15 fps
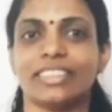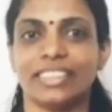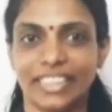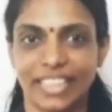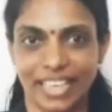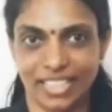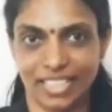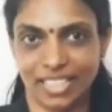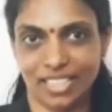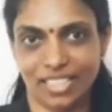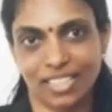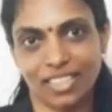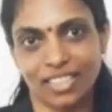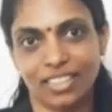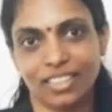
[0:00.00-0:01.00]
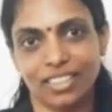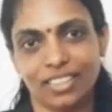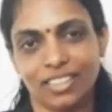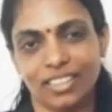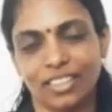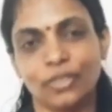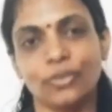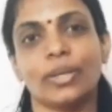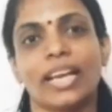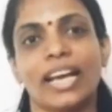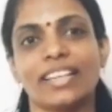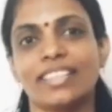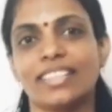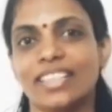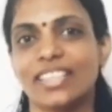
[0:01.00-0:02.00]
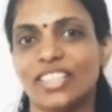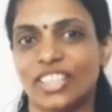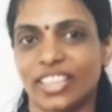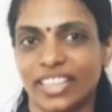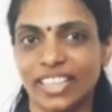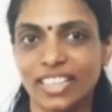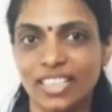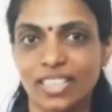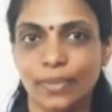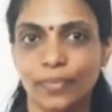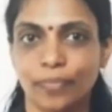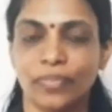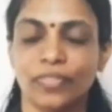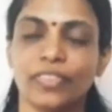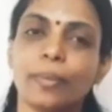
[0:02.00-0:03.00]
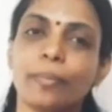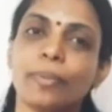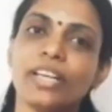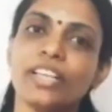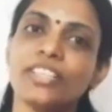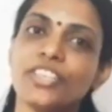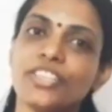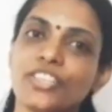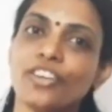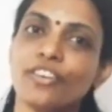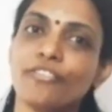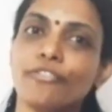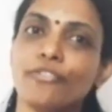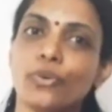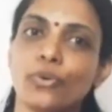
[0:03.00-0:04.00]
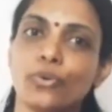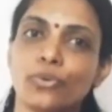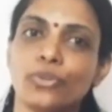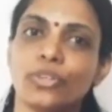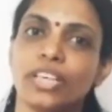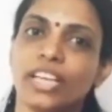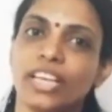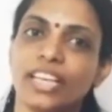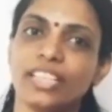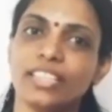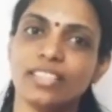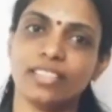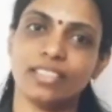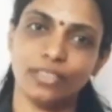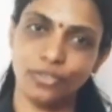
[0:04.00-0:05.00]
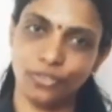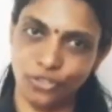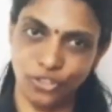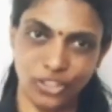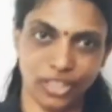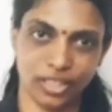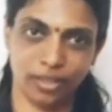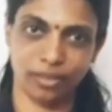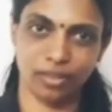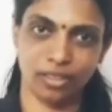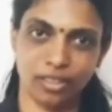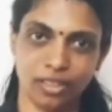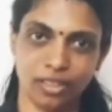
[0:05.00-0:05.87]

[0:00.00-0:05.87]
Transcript: Yes, your answer is correct. The predecessor of 4 is 3.